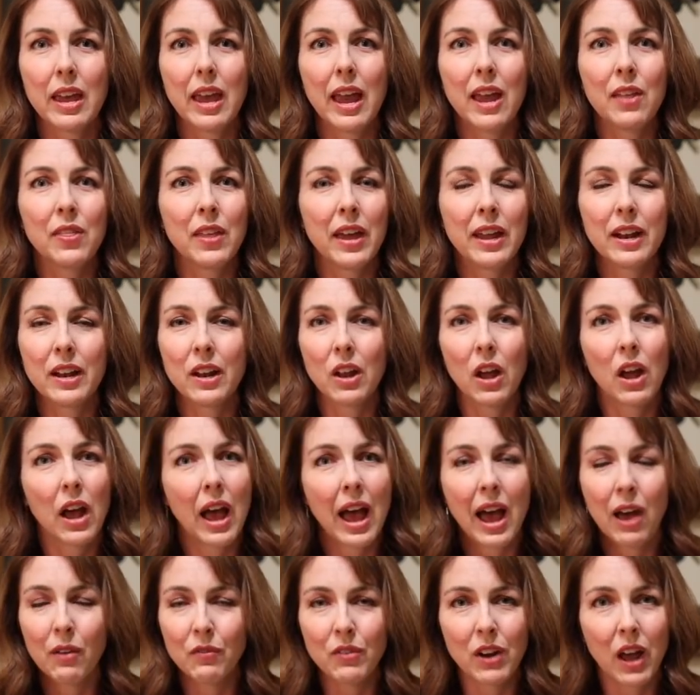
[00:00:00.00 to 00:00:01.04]
and that
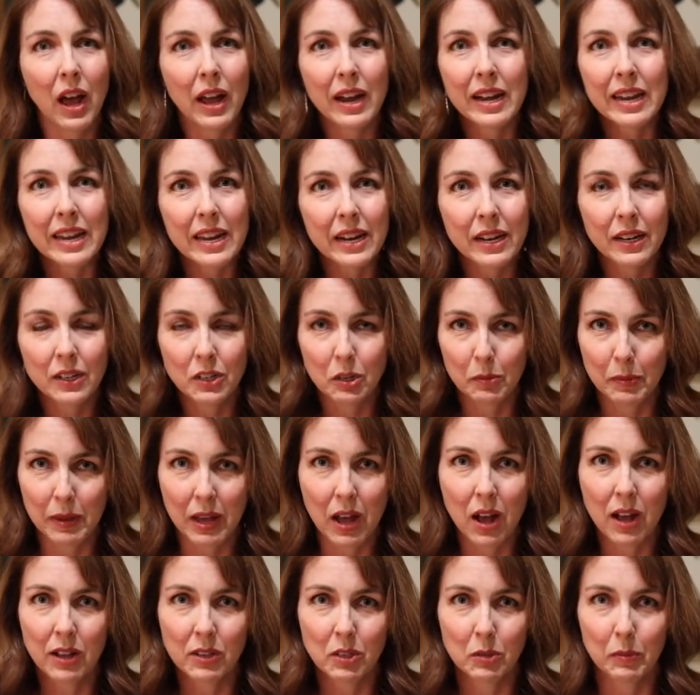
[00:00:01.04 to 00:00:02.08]
have not needed to be
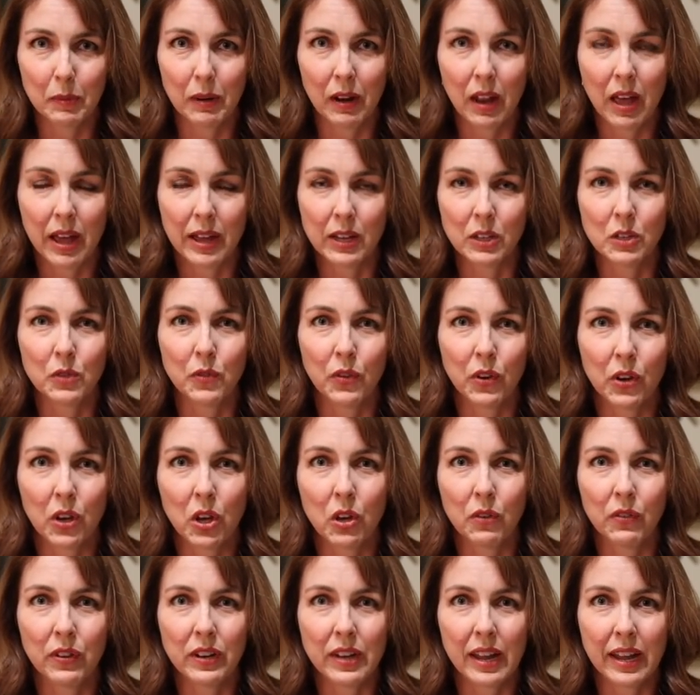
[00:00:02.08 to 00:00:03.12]
hospitalized for
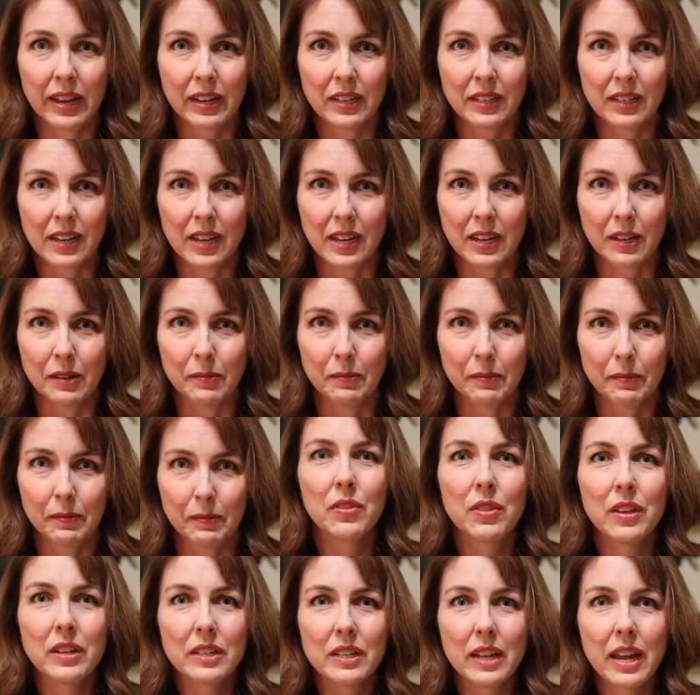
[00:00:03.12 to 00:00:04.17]
COVID 19.
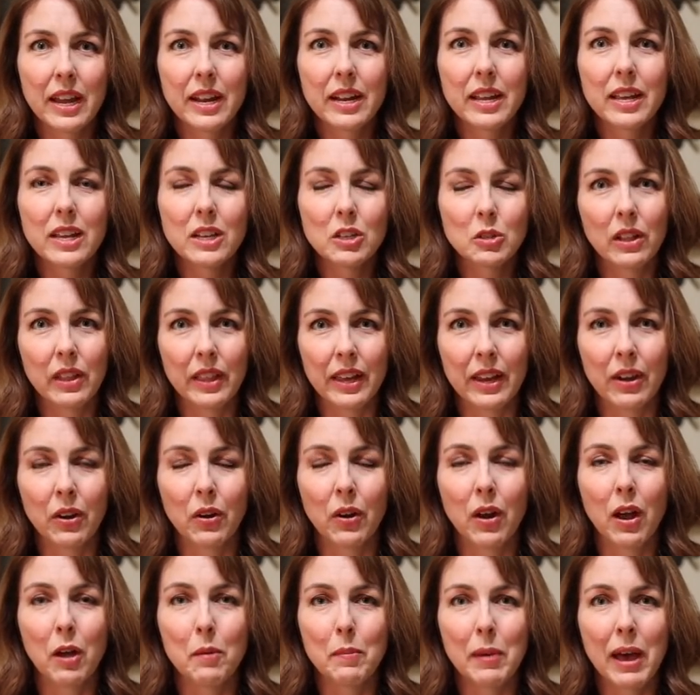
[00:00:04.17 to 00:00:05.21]
The data is
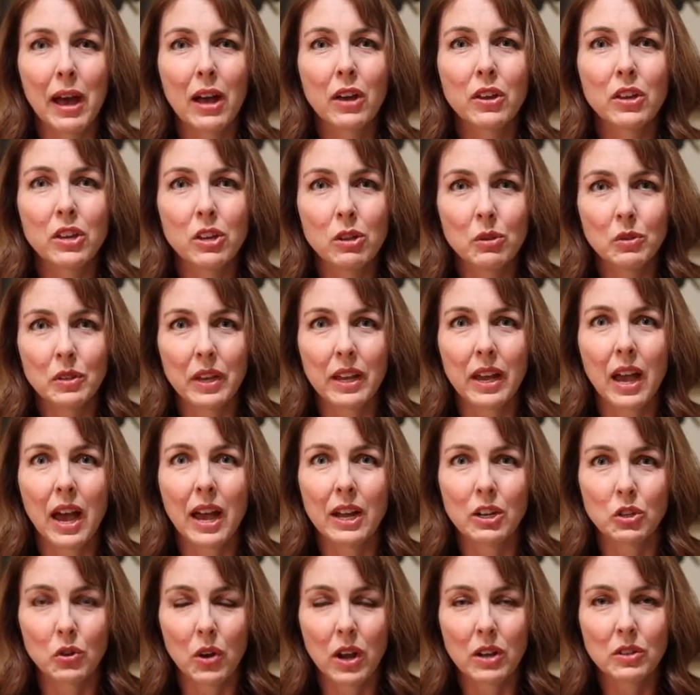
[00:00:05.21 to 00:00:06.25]
clear about using
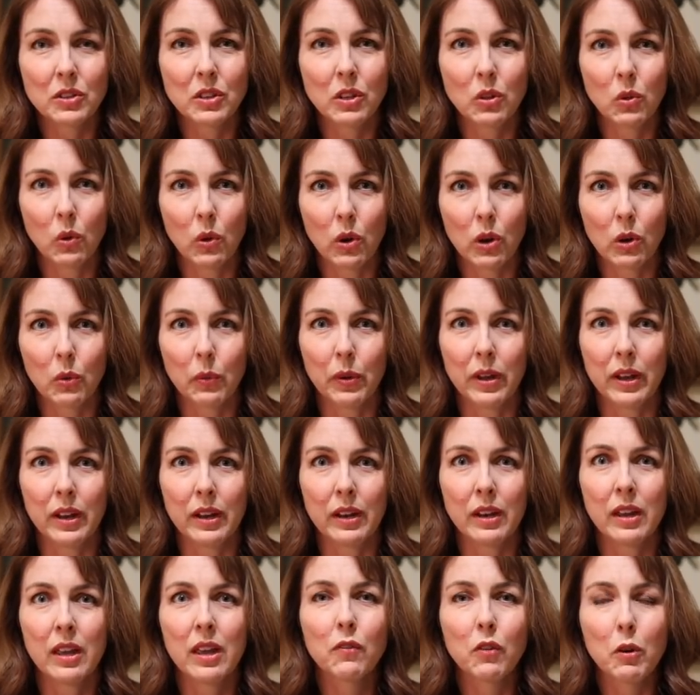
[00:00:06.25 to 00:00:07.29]

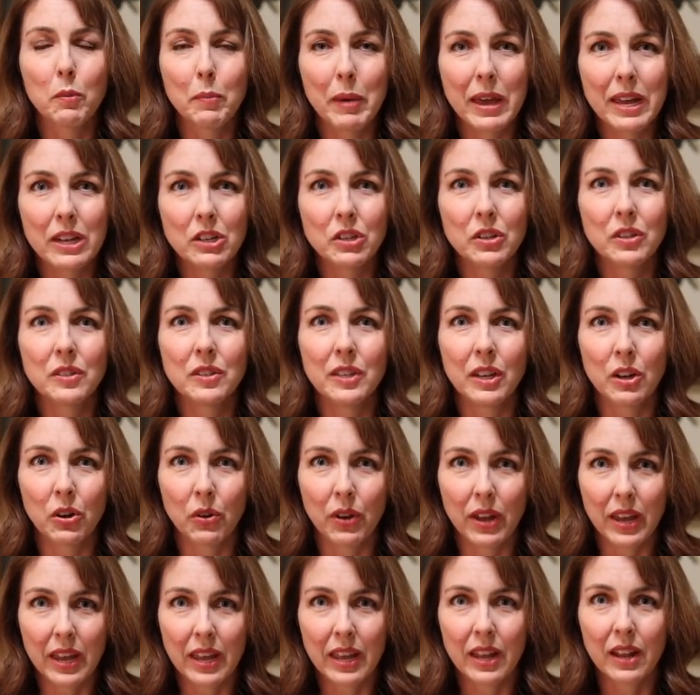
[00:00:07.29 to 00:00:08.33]
hydroxychloroquine for patients that are
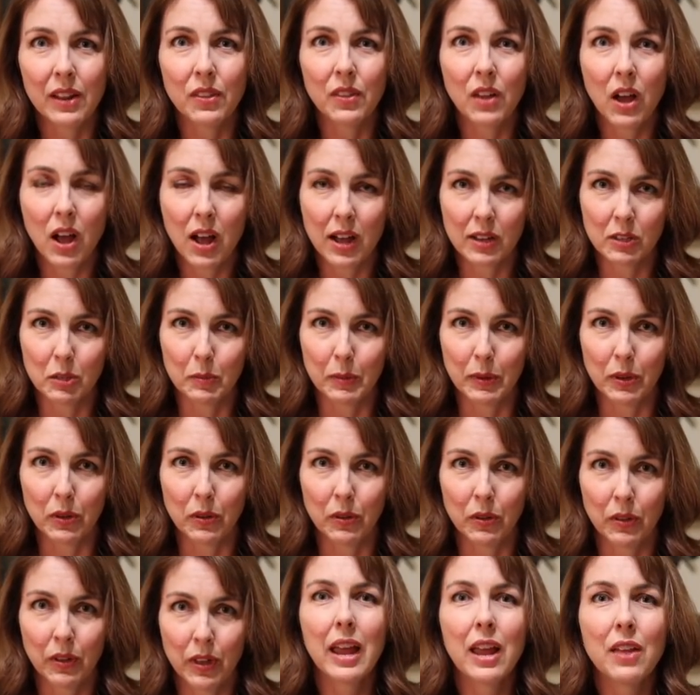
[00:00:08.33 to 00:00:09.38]
in the
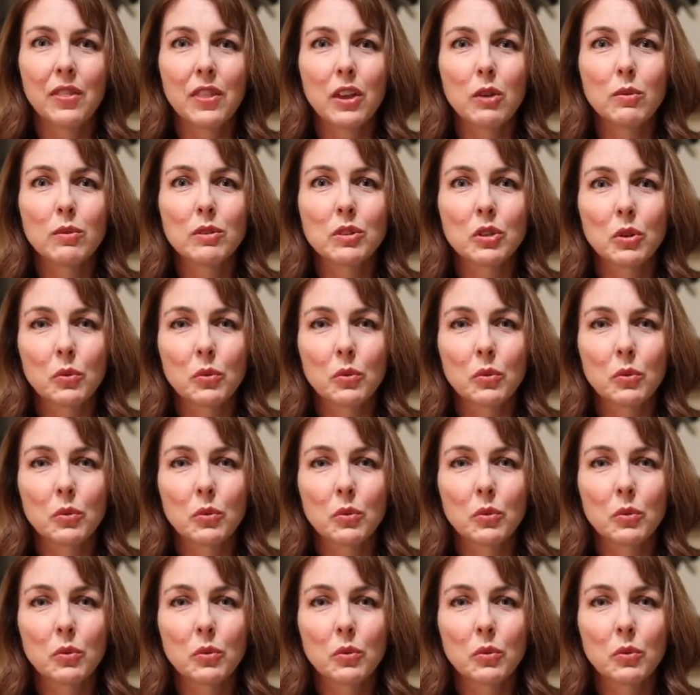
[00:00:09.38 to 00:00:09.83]
hospital. And there was